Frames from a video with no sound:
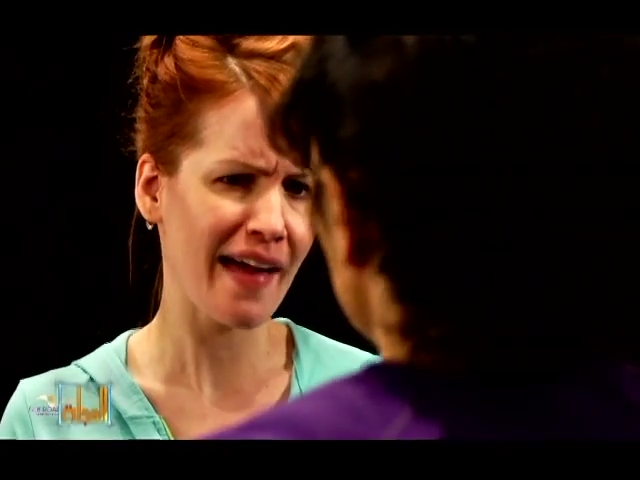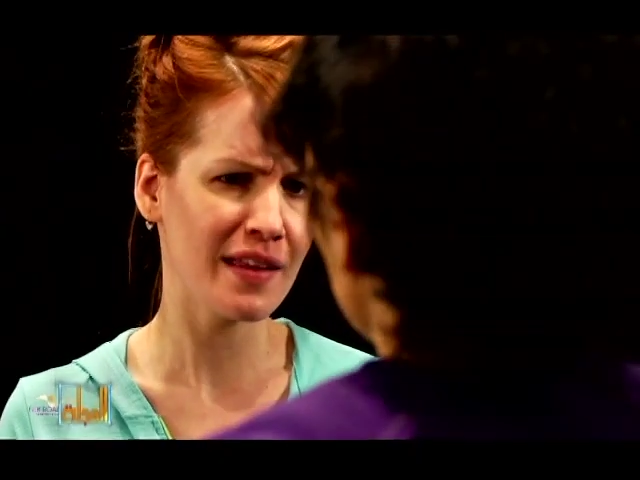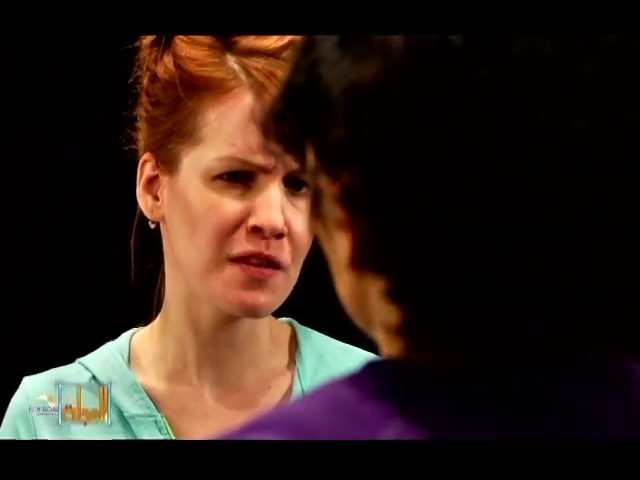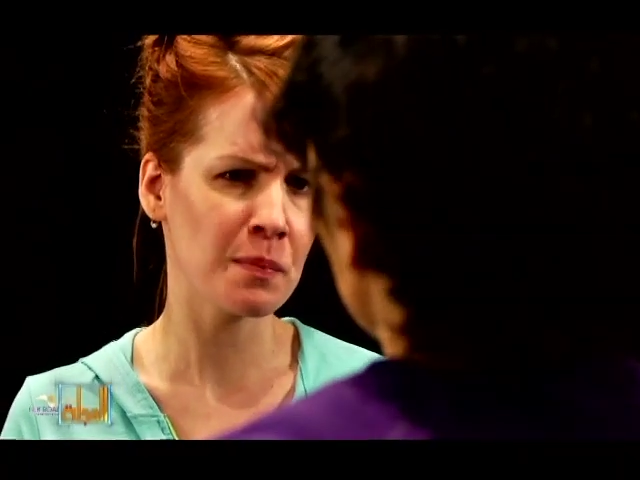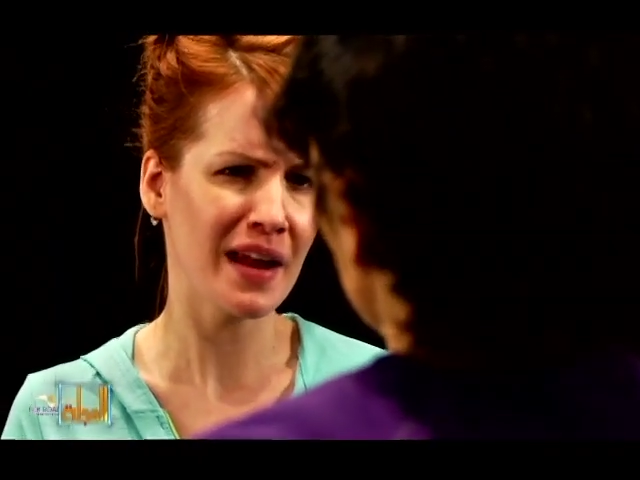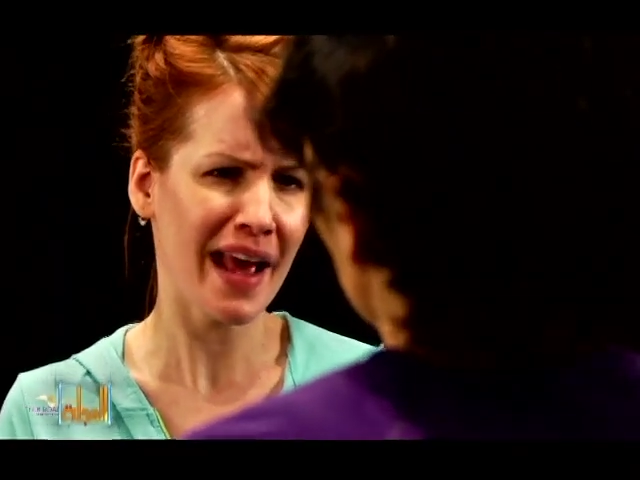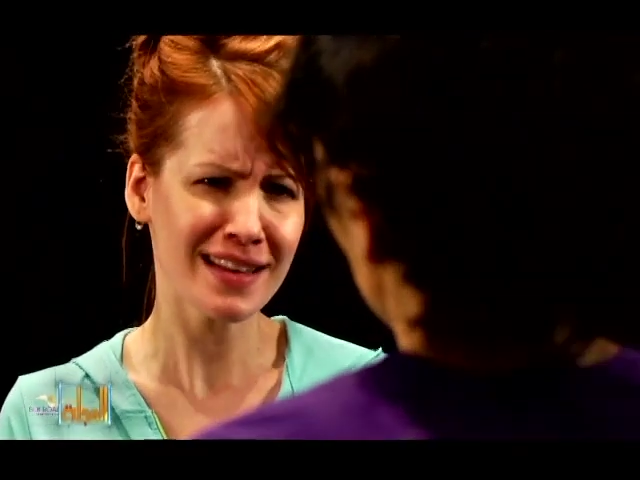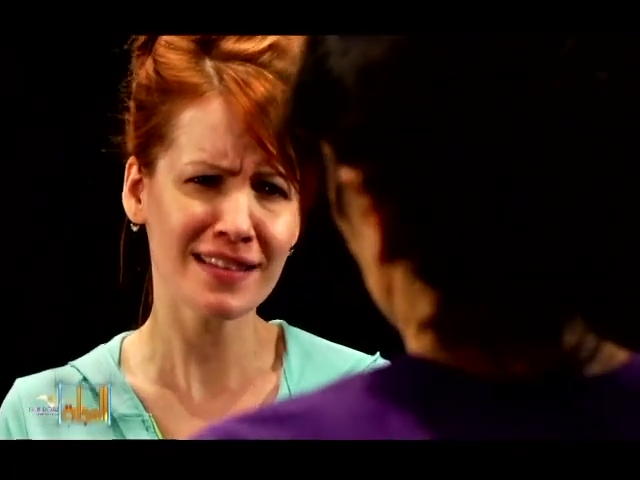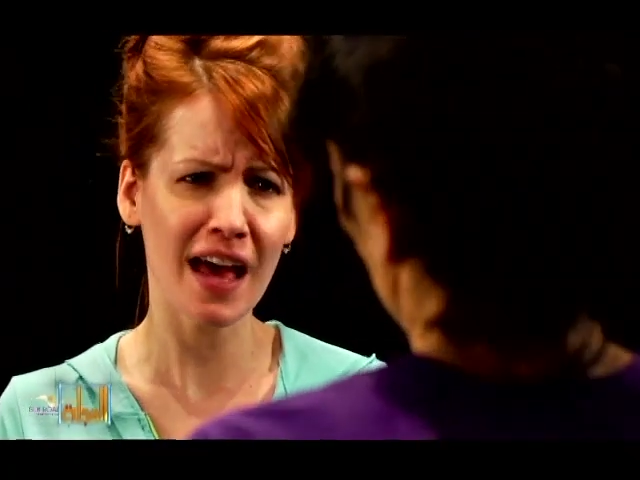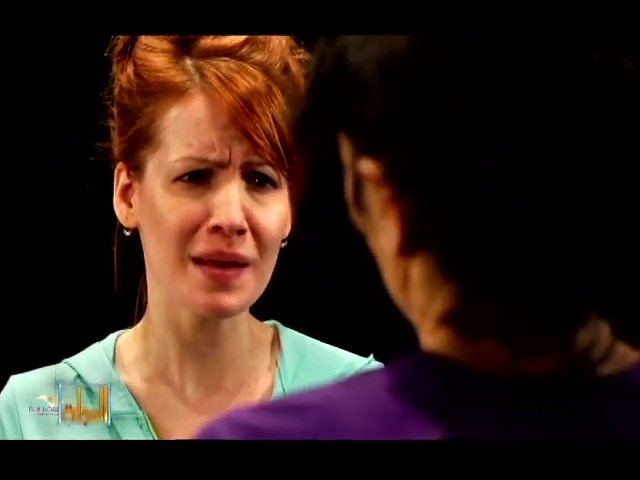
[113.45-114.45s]
because it
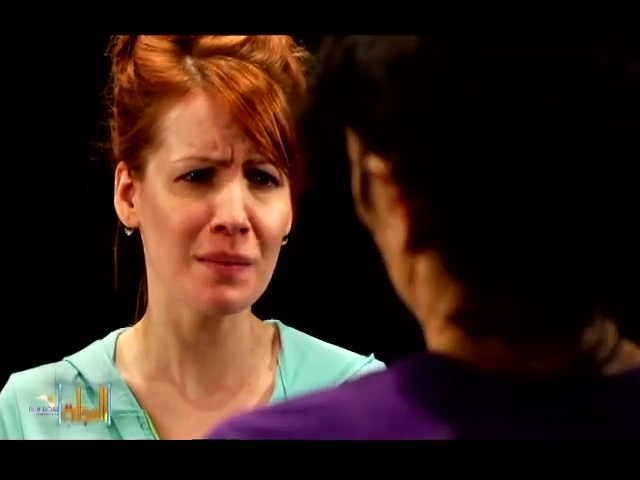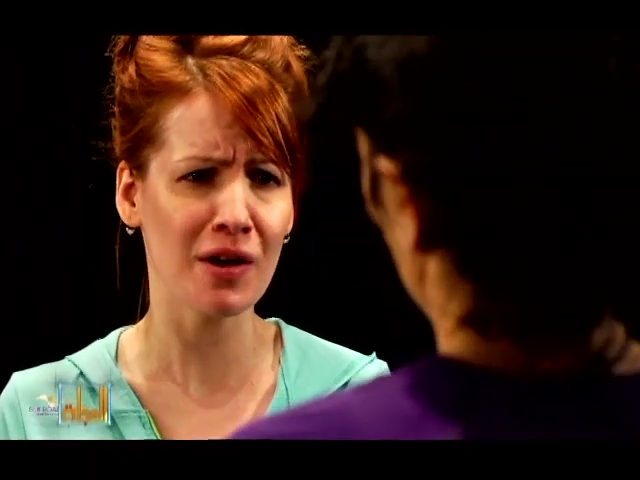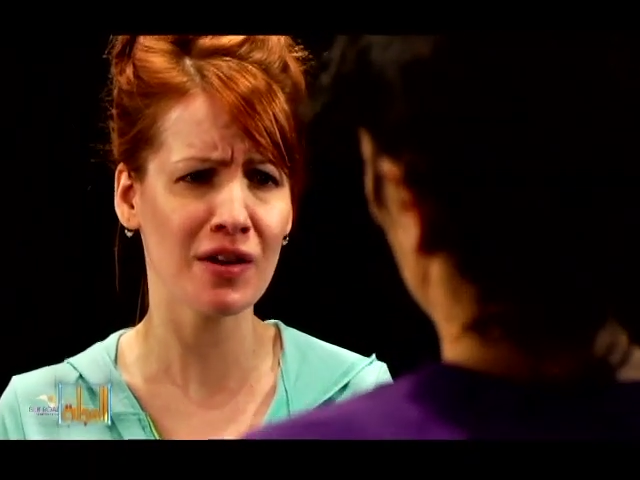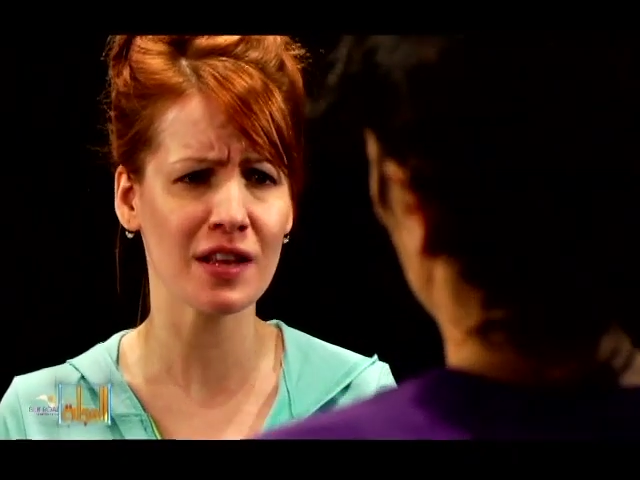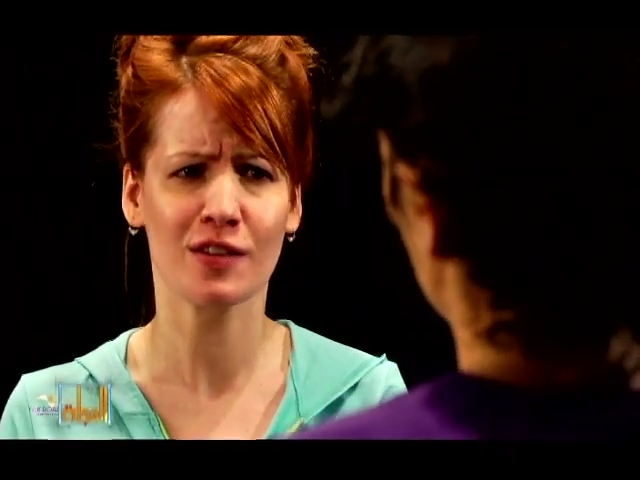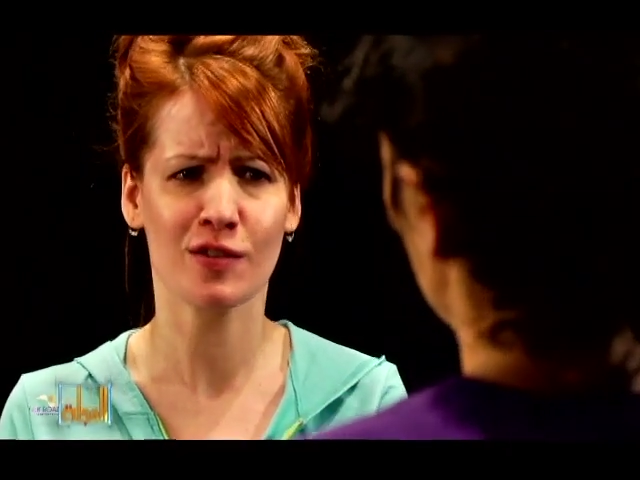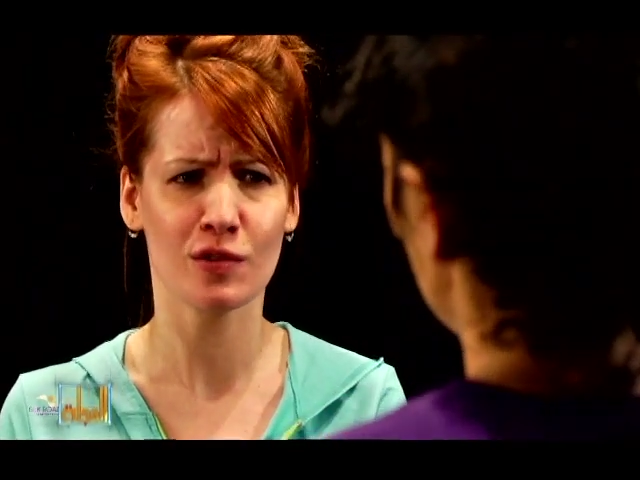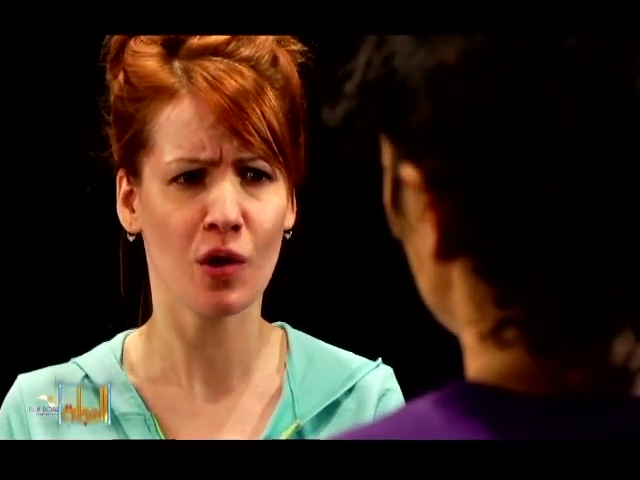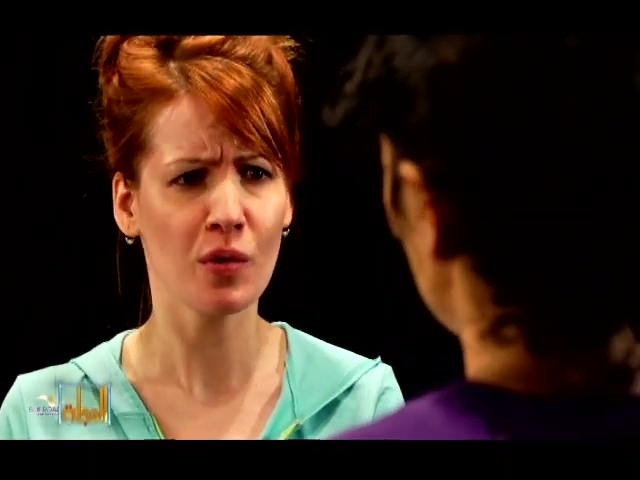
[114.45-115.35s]
lends itself to